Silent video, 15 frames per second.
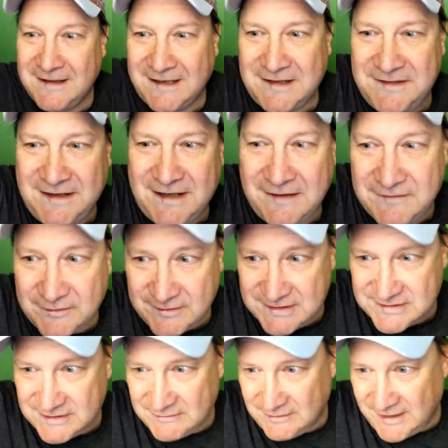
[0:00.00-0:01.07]
I think I have the green
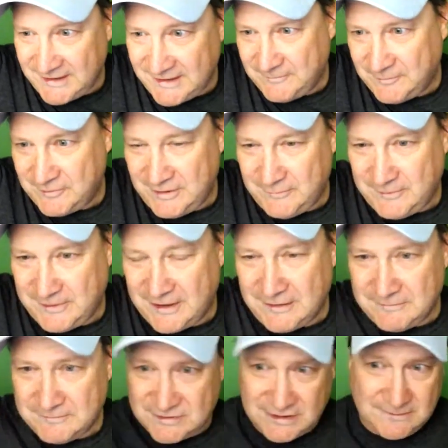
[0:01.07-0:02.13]
screen lighted pretty well.
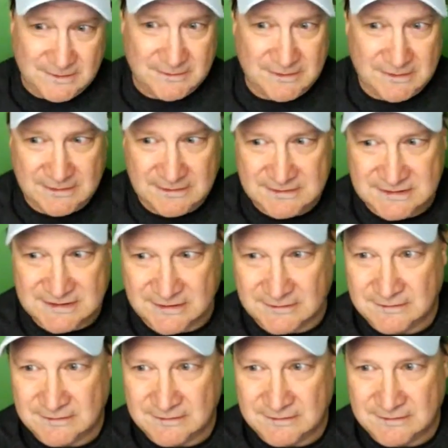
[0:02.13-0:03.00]
I'm trying to remember. So